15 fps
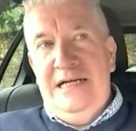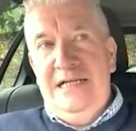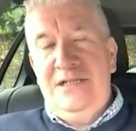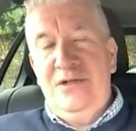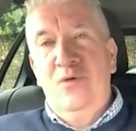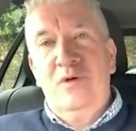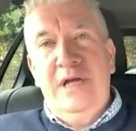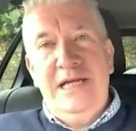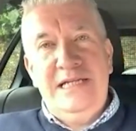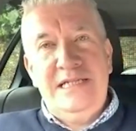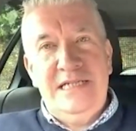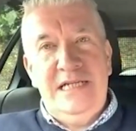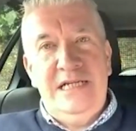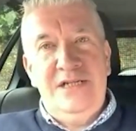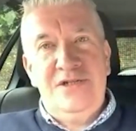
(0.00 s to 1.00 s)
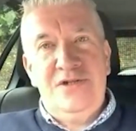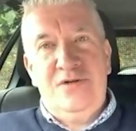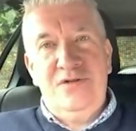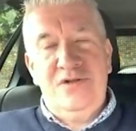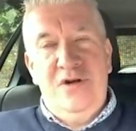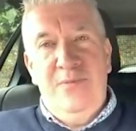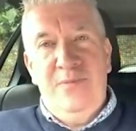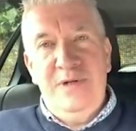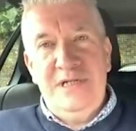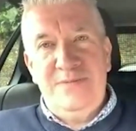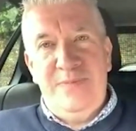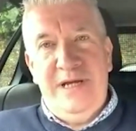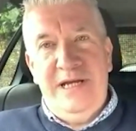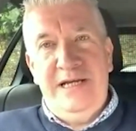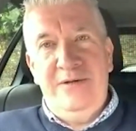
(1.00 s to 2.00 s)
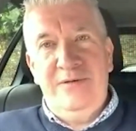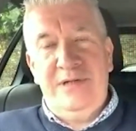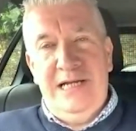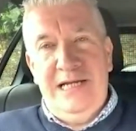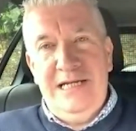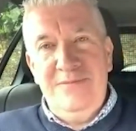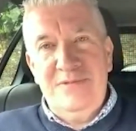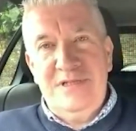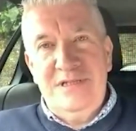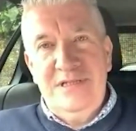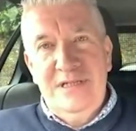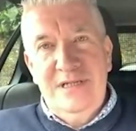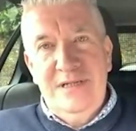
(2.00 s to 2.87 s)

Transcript: I don't like seeing insurance companies paying out claims,